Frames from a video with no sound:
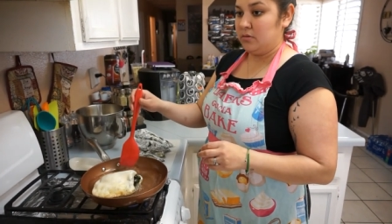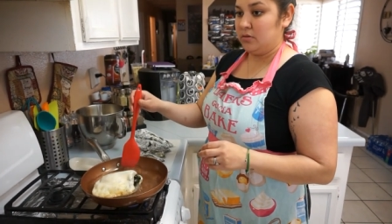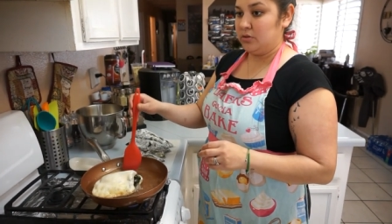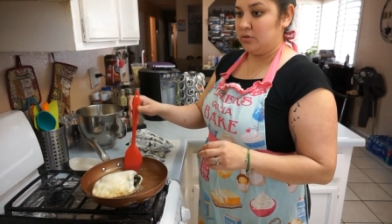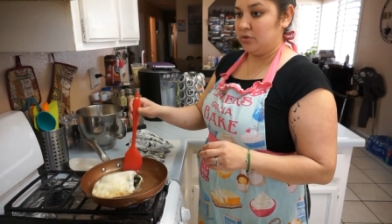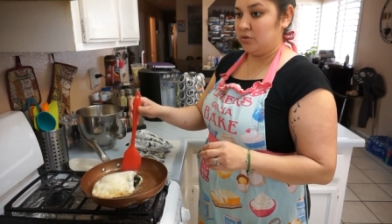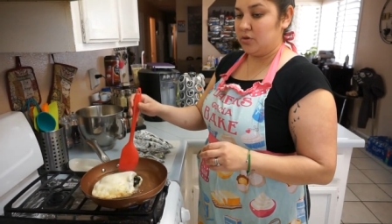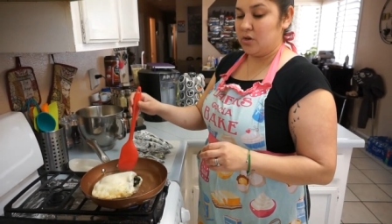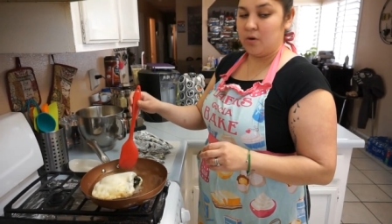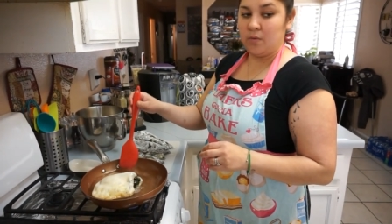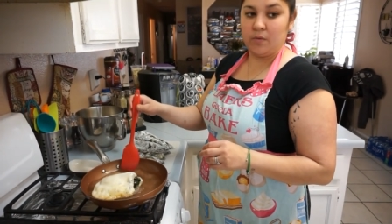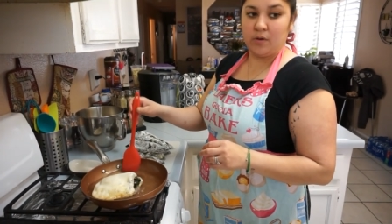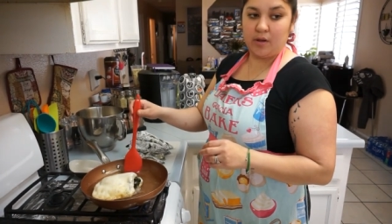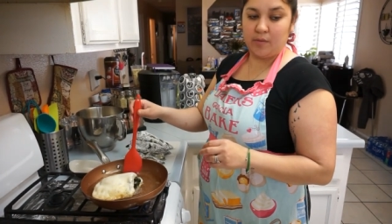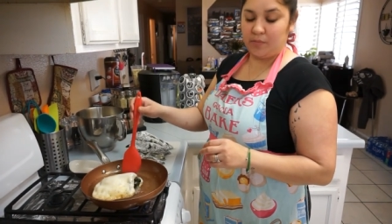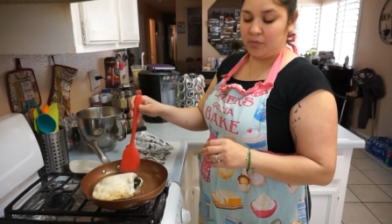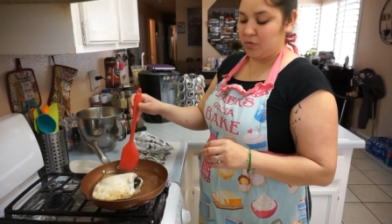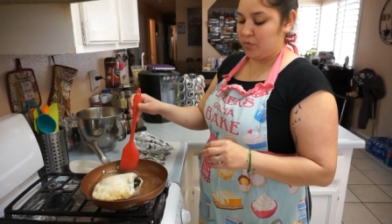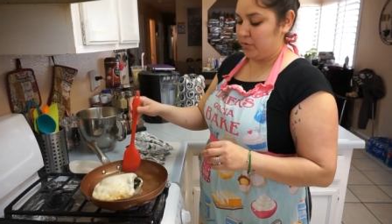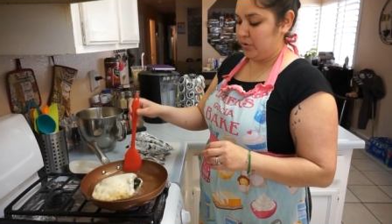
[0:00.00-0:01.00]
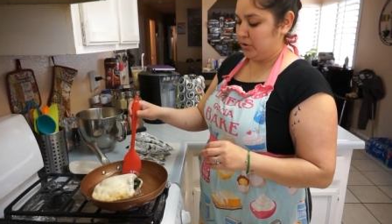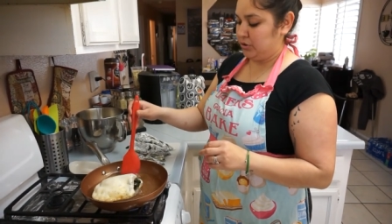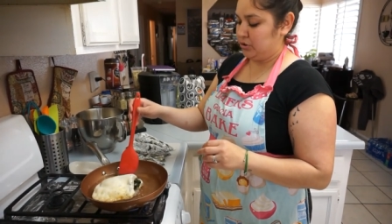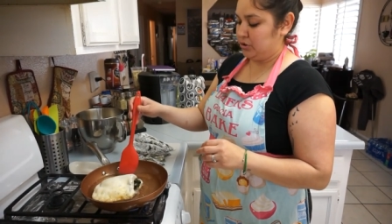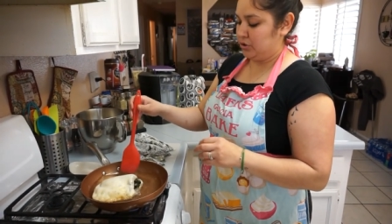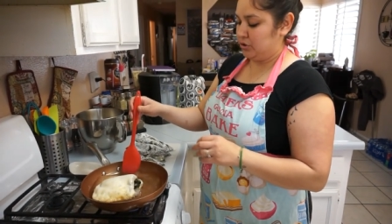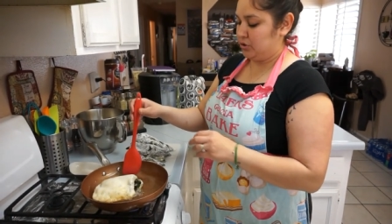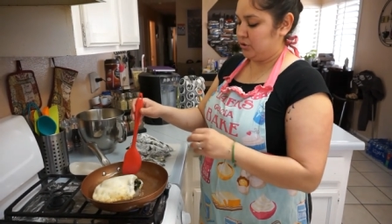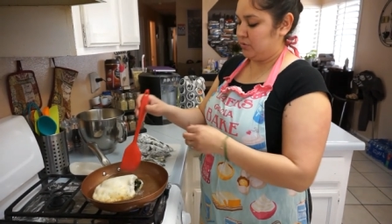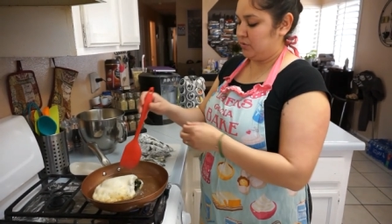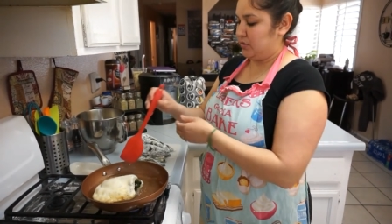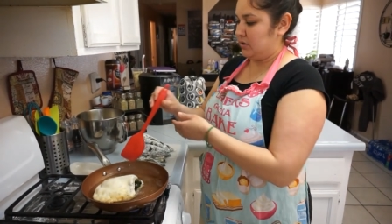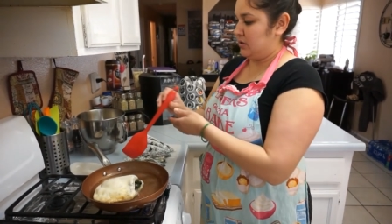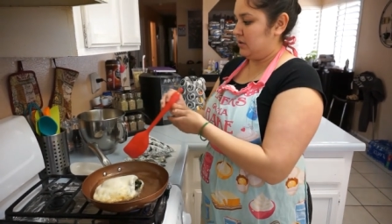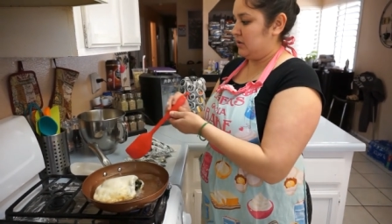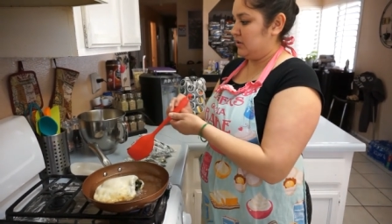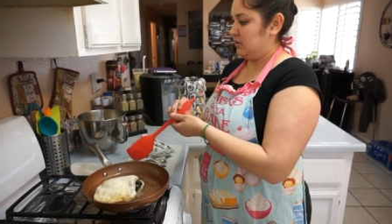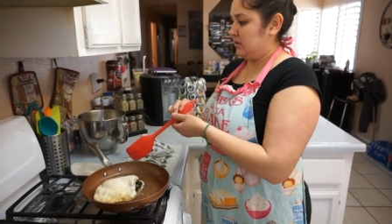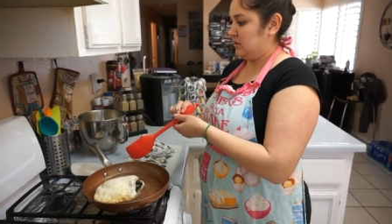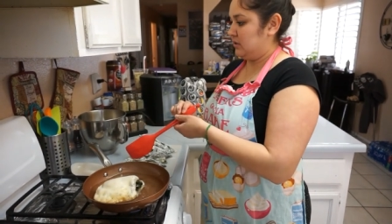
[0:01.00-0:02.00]
So now what I'm going to do
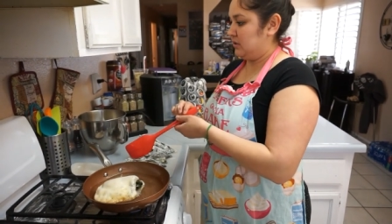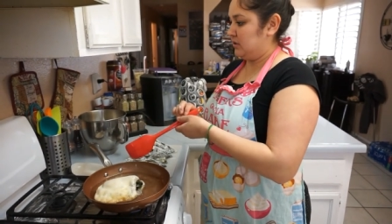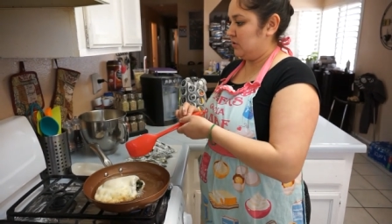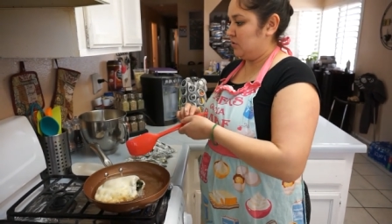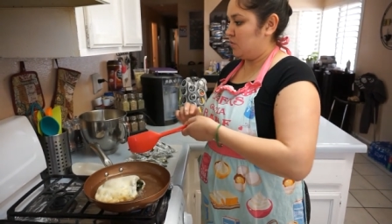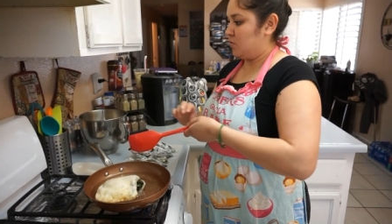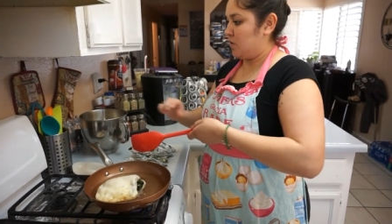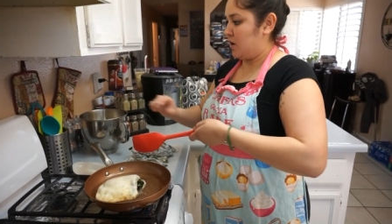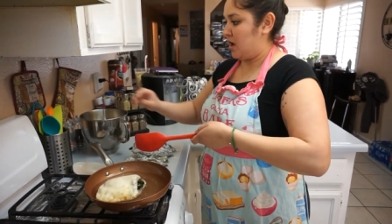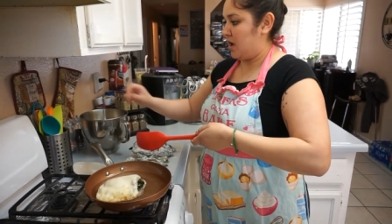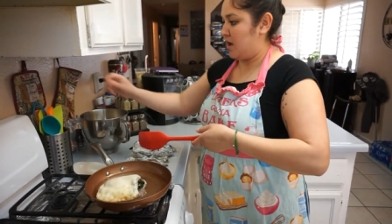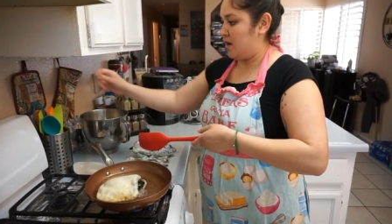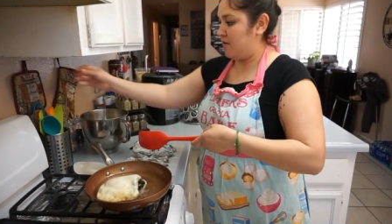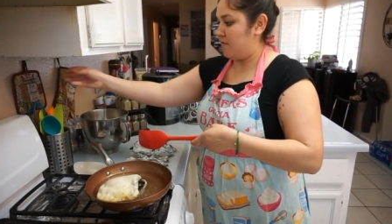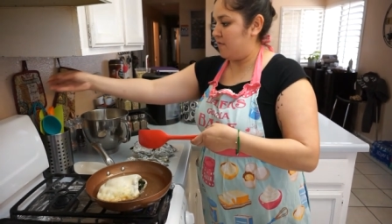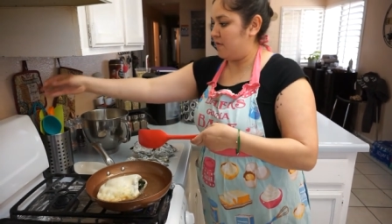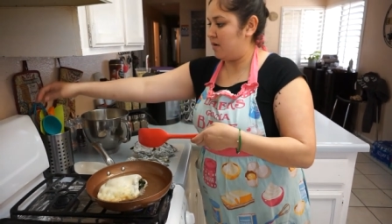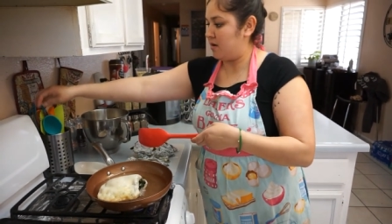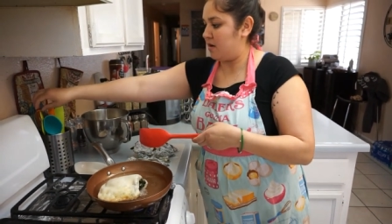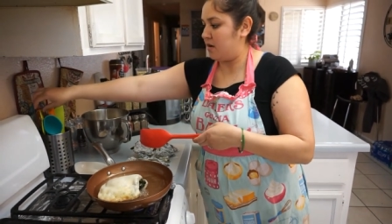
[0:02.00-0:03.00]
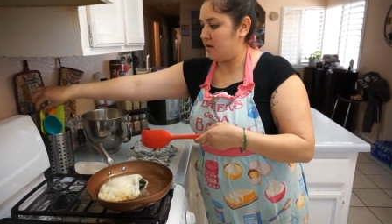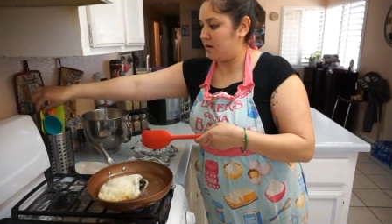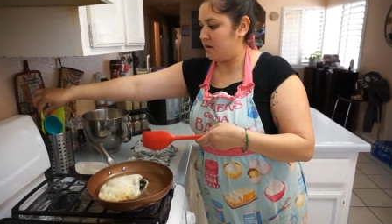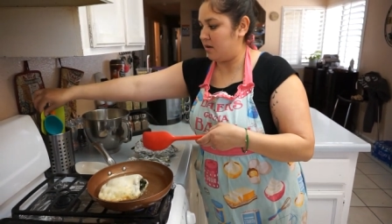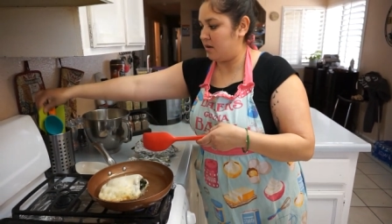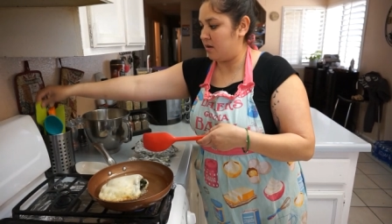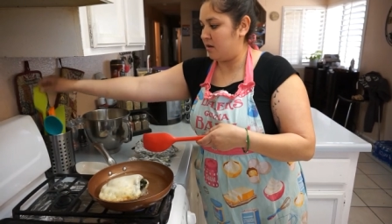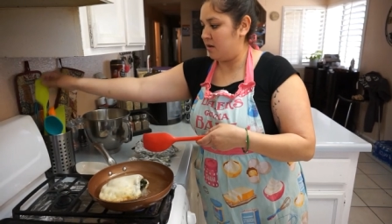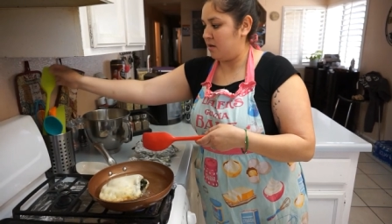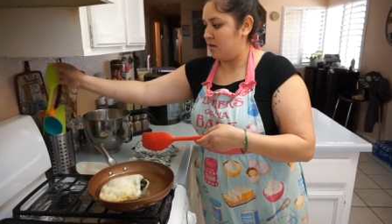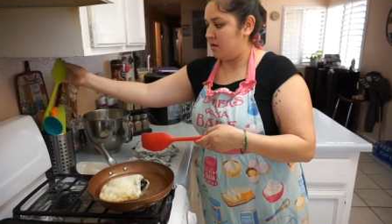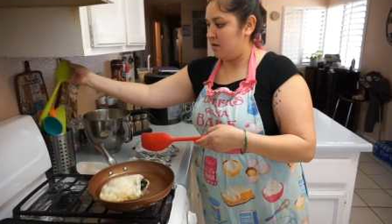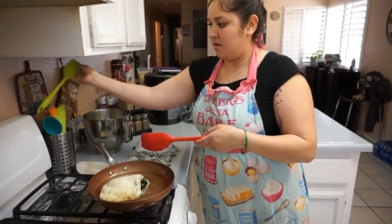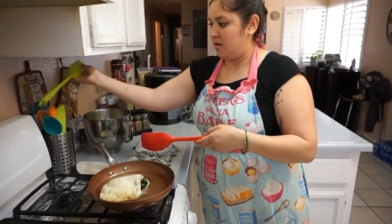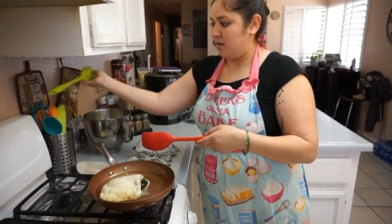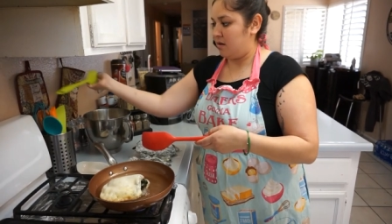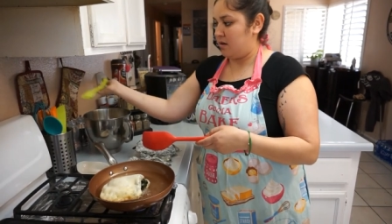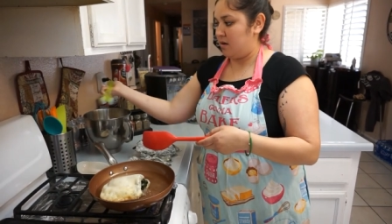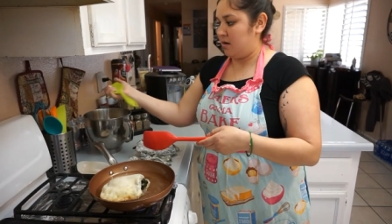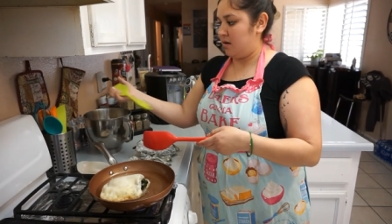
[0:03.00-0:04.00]
is grab
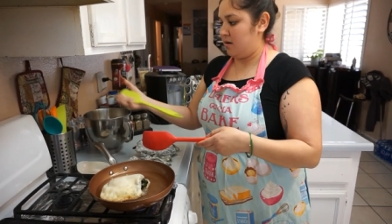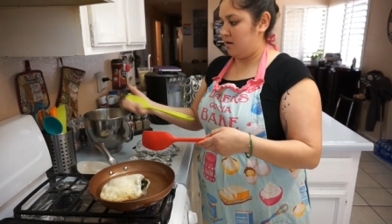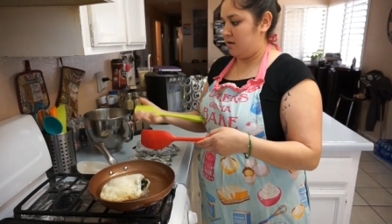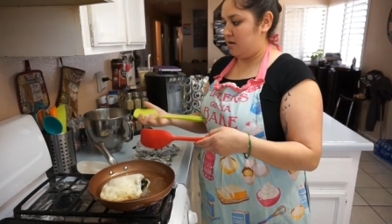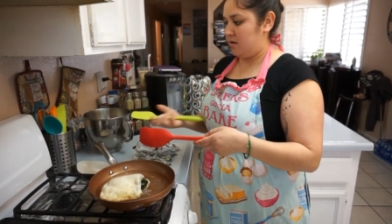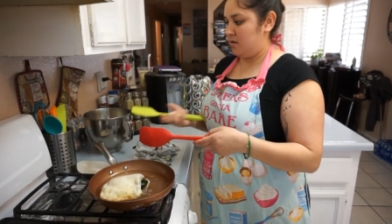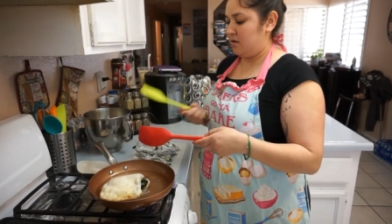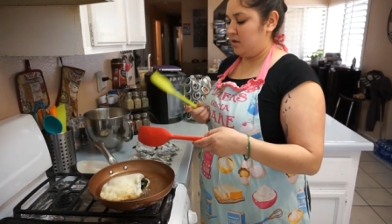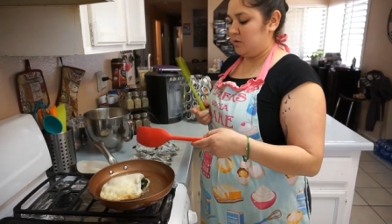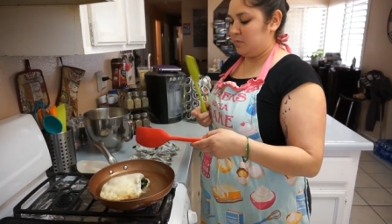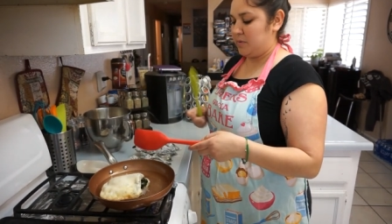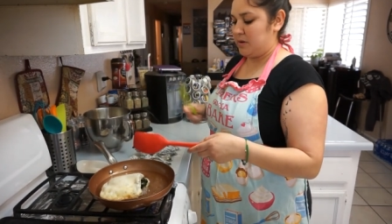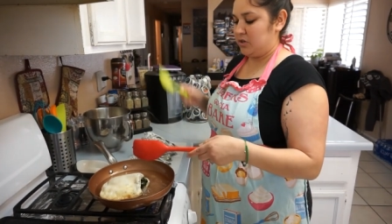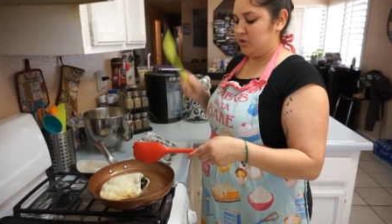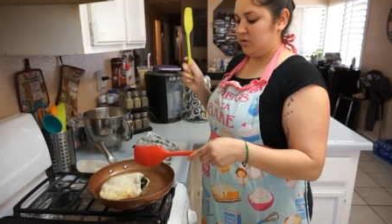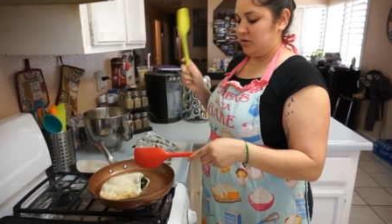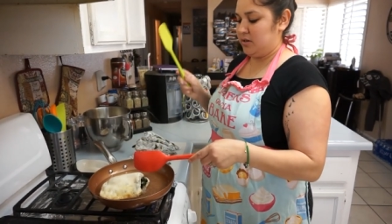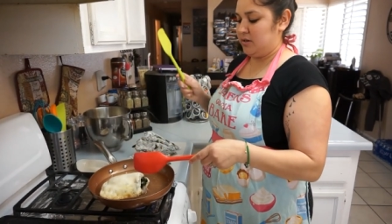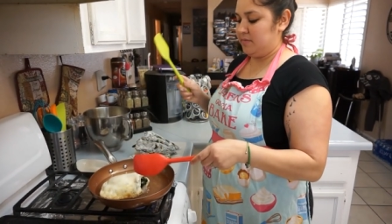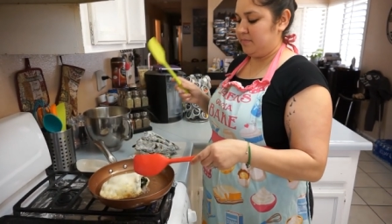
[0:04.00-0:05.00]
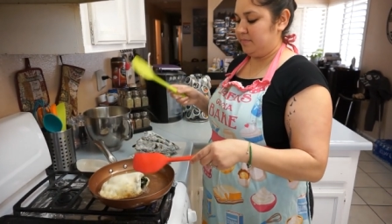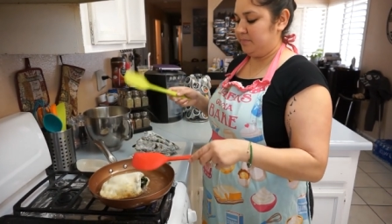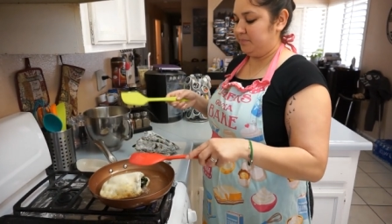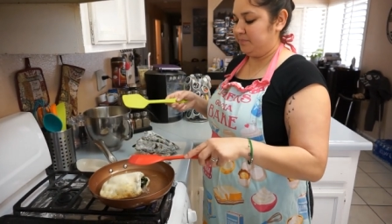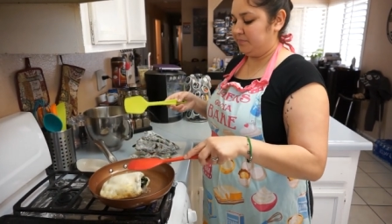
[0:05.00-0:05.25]
another spatula.